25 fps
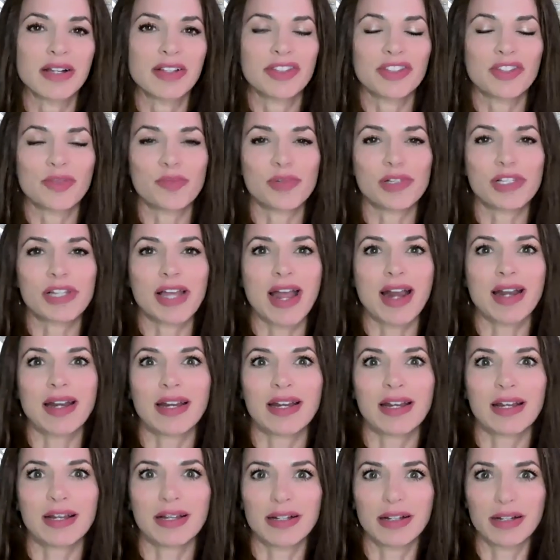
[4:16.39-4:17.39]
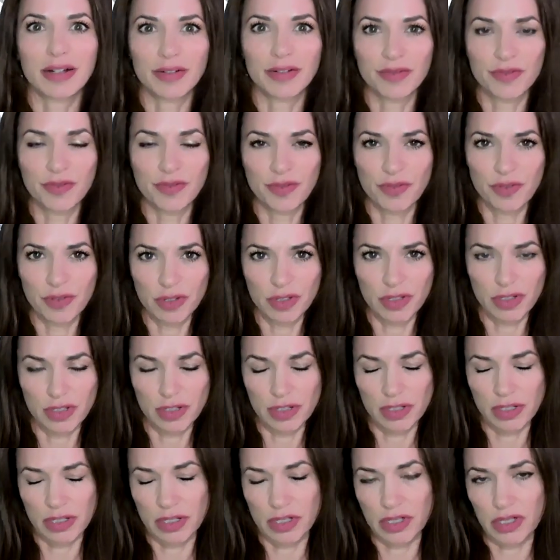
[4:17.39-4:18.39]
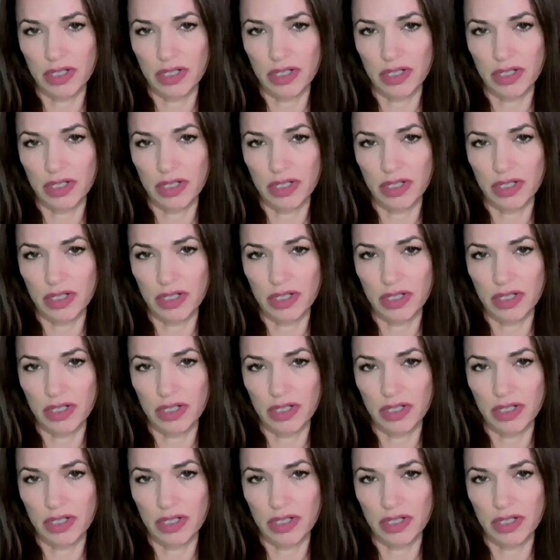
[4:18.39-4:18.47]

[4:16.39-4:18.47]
the planning of the